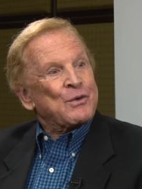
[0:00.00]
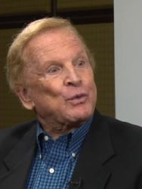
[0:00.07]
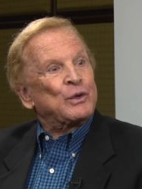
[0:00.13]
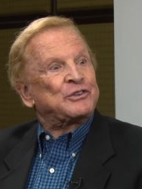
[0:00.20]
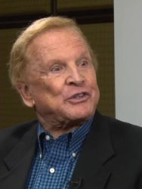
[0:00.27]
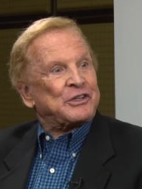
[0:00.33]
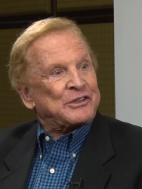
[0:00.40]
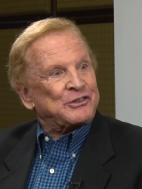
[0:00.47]

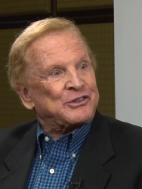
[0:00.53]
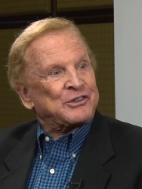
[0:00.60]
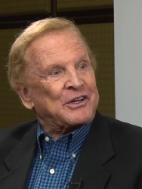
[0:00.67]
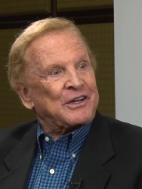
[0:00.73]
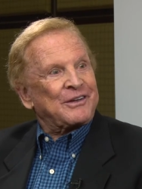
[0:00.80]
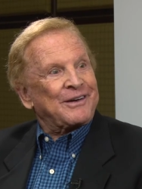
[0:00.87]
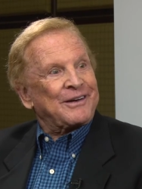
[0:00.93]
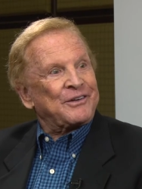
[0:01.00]
which is
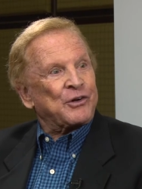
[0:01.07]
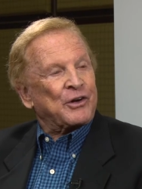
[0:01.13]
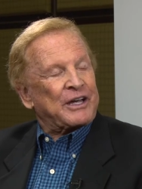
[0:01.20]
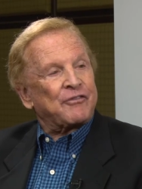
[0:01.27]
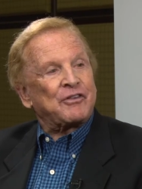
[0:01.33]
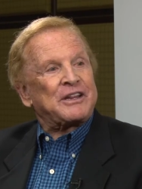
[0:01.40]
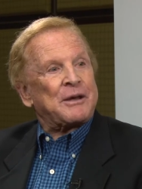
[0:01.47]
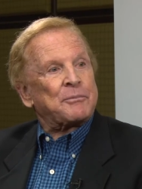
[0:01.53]
you're
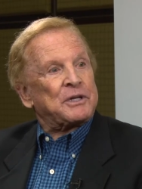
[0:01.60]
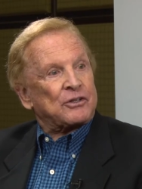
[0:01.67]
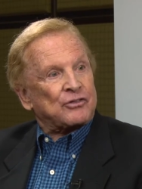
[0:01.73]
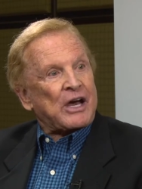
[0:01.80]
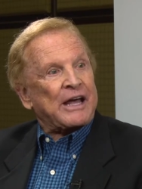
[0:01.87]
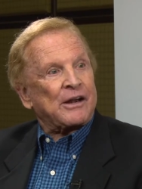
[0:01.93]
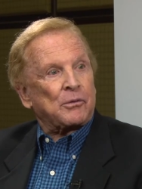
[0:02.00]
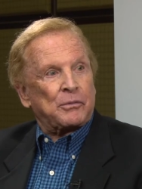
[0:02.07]
giving them
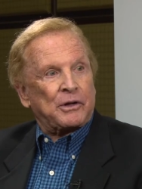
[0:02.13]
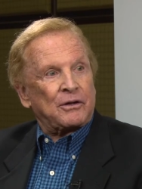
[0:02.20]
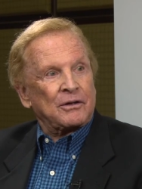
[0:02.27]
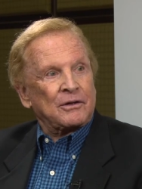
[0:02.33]
entitlement,